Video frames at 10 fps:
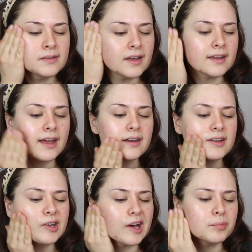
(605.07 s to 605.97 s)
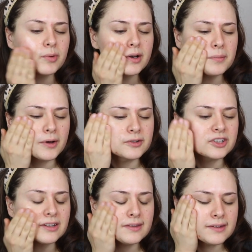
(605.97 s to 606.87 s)
again in upward
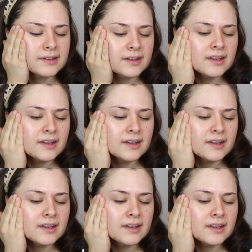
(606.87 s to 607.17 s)
motions.